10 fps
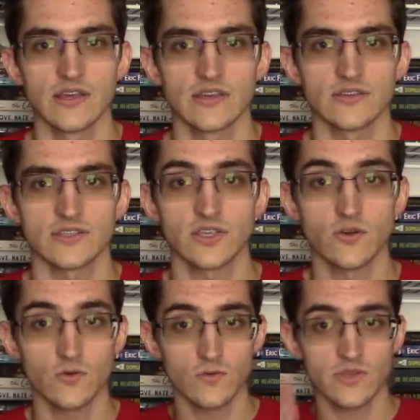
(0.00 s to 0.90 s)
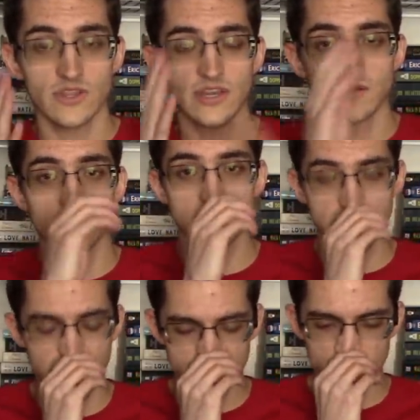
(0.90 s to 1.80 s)
So that one is
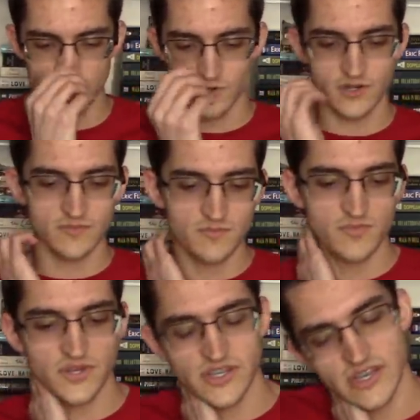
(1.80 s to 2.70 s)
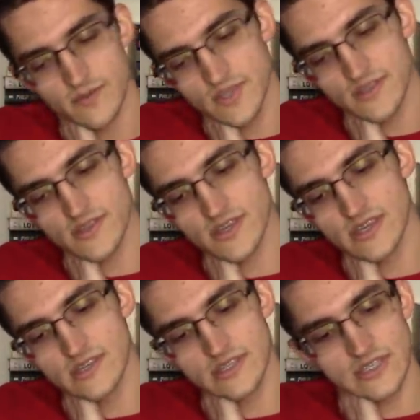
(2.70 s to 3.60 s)
kind of short, but I mean, the thing
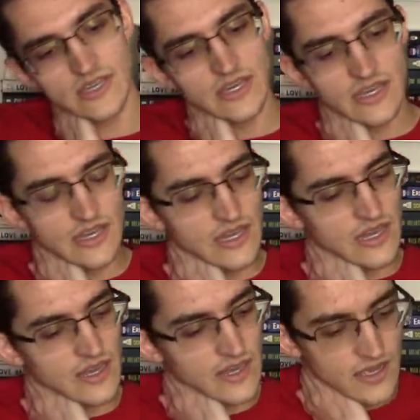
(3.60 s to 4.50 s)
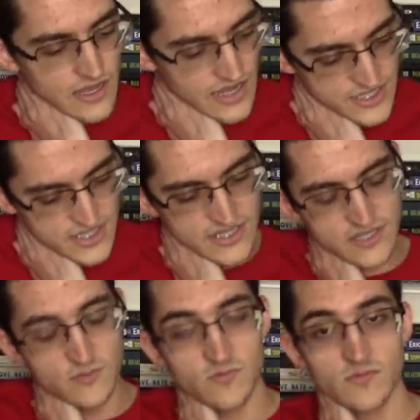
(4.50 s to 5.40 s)
is, I just didn't,